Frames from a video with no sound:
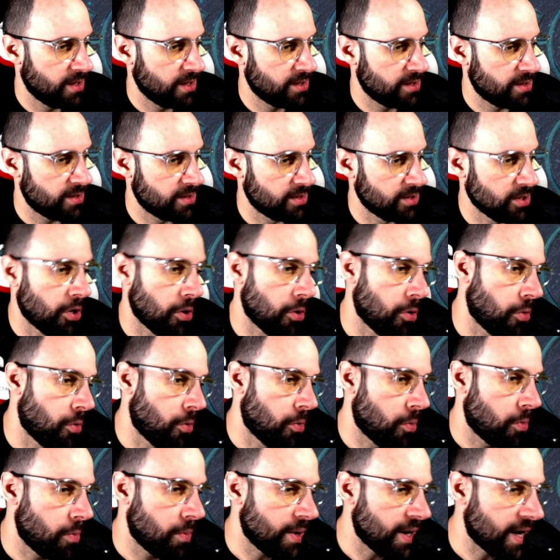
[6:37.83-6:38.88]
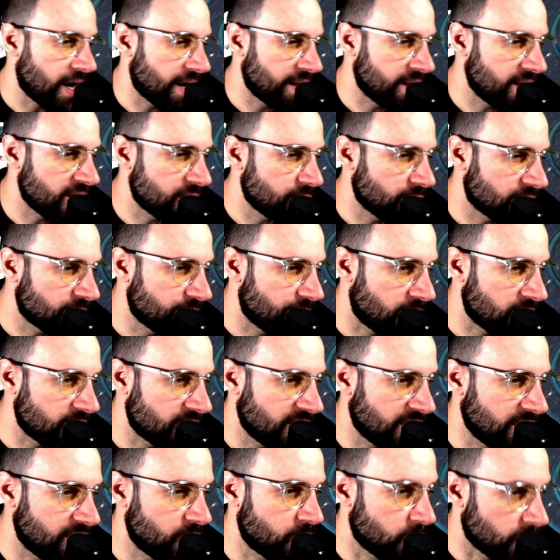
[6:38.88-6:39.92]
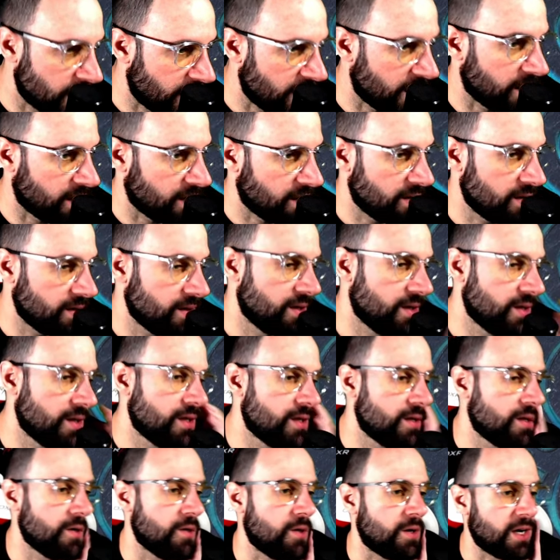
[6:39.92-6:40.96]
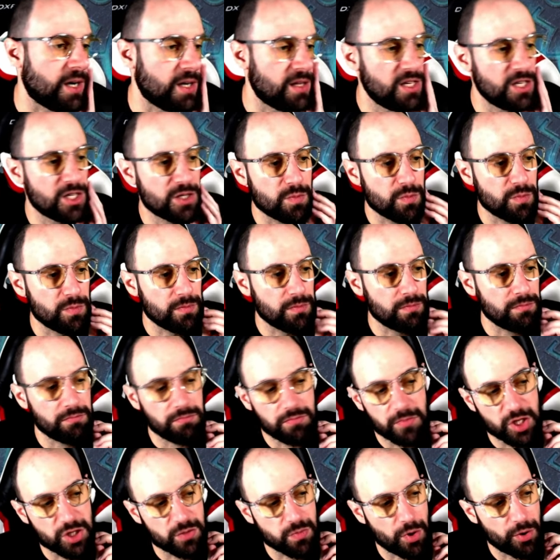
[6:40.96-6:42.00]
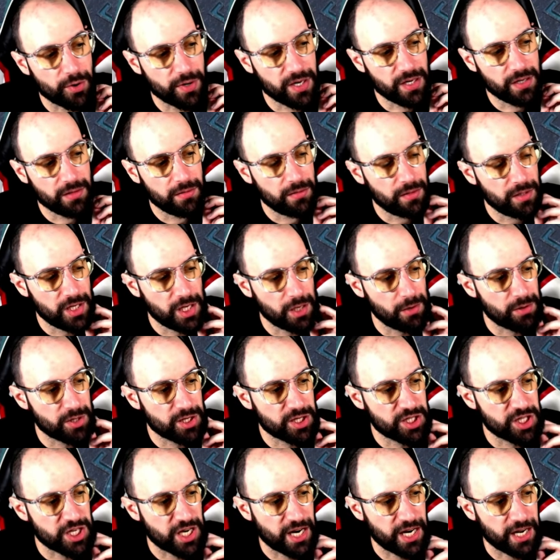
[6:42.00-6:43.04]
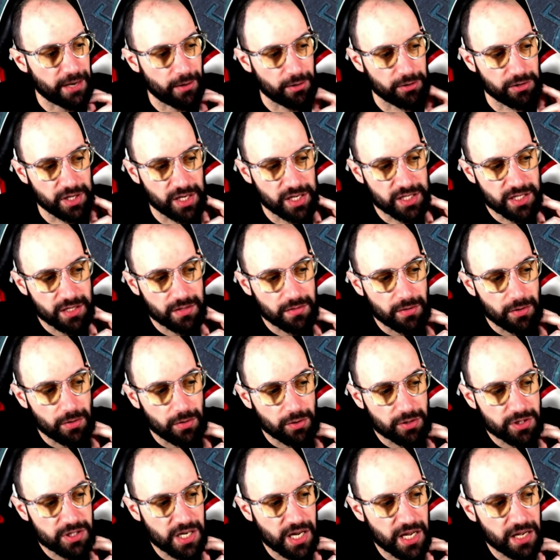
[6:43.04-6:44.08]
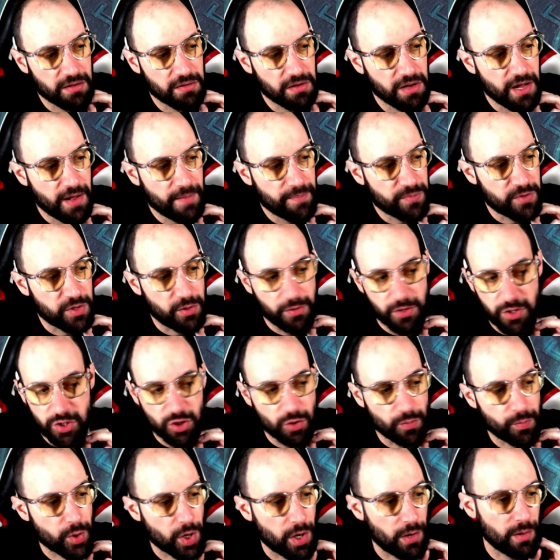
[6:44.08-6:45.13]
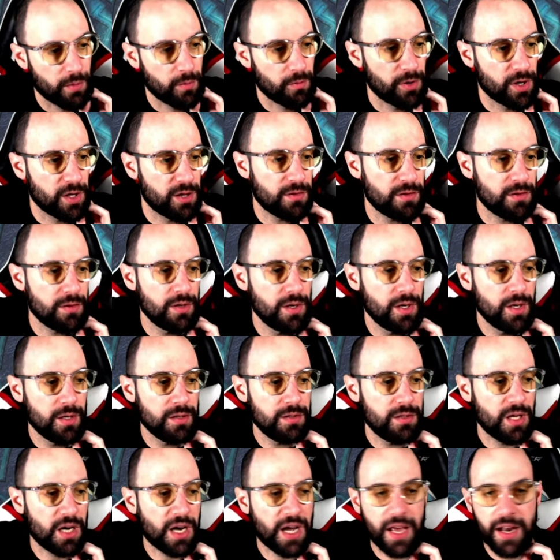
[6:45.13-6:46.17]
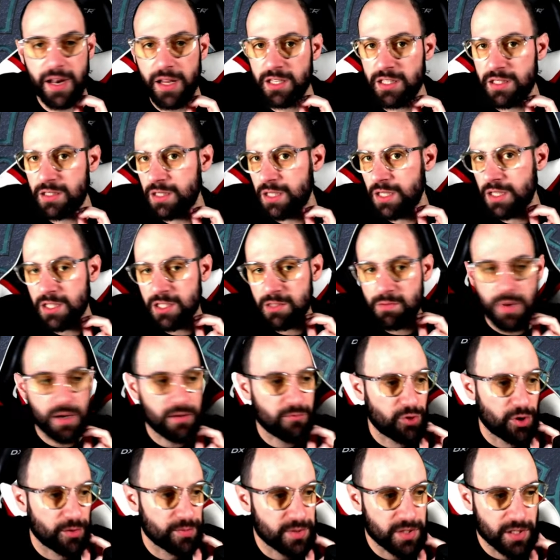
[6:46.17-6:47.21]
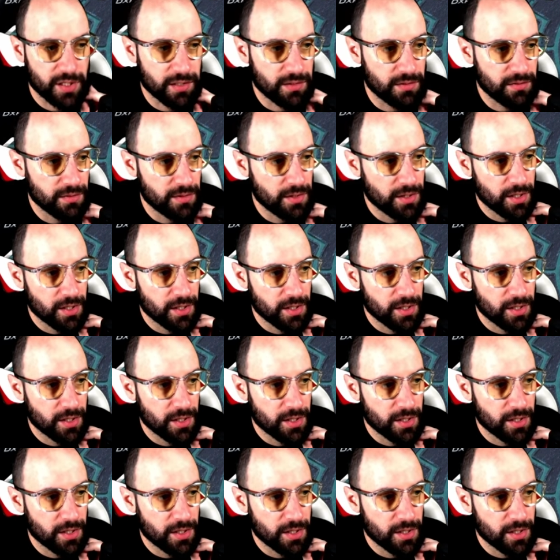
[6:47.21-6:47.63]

So, and this was posted today. Okay, this this morning he was sharing about this, and looks like there is no problem with the Genesis bankruptcy.